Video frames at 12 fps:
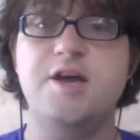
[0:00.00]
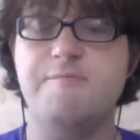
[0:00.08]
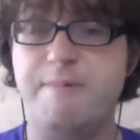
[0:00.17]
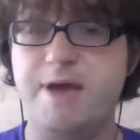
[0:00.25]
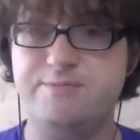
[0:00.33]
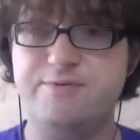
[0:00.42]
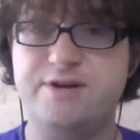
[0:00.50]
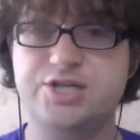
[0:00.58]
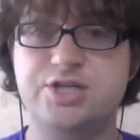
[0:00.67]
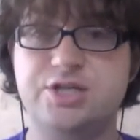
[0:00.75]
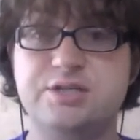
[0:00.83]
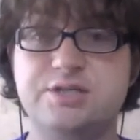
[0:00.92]
make
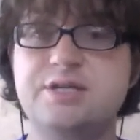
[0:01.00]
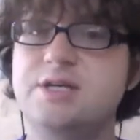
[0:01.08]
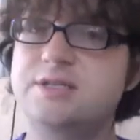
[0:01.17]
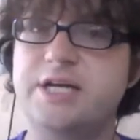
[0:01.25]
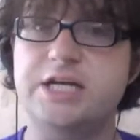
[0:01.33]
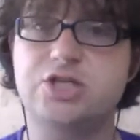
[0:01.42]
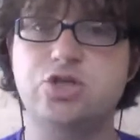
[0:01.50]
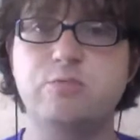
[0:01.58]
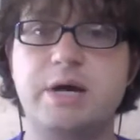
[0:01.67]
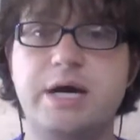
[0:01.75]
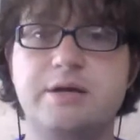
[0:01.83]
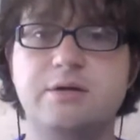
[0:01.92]
predictions, test your
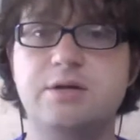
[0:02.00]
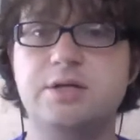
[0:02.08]
model,